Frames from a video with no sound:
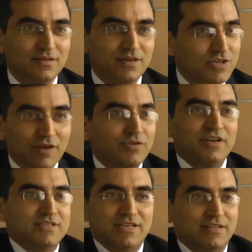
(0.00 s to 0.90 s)
You have to
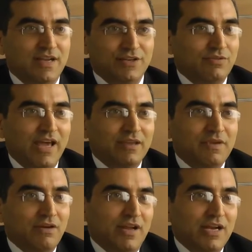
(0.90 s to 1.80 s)
understand that. You like
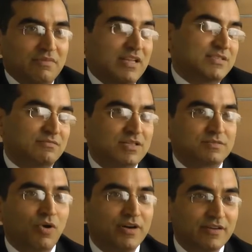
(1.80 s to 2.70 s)
me or hate me, that's the
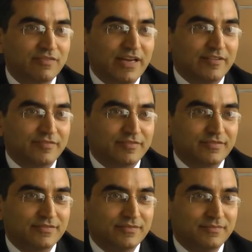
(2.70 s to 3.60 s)
point of life.
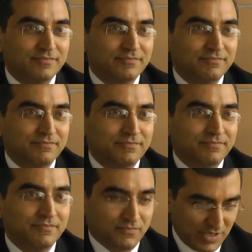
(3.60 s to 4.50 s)

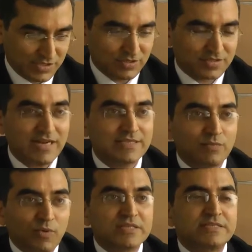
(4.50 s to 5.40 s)
So that's
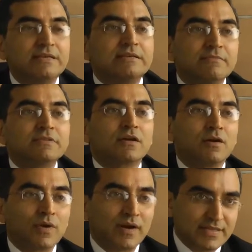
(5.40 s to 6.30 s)
first thing in terms of
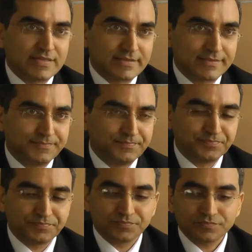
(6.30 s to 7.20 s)
governance.
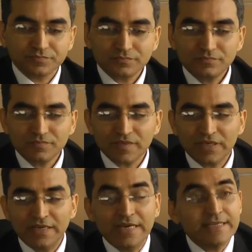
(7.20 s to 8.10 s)

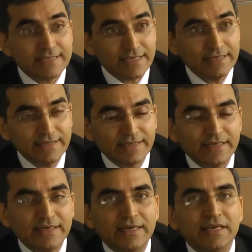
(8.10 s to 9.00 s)
Second
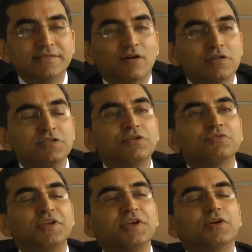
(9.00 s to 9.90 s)
thing is also to
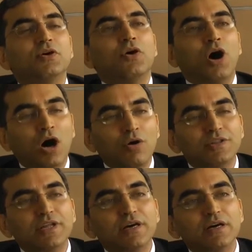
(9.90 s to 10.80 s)
think how
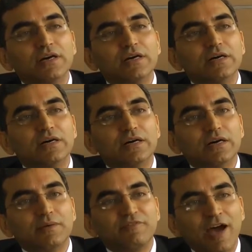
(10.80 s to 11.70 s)
the
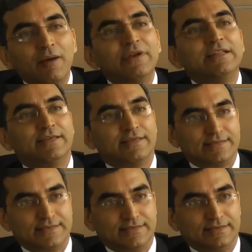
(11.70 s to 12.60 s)
family
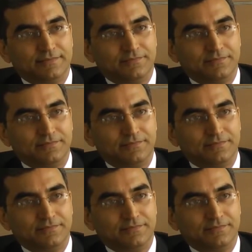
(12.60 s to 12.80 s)
thinks.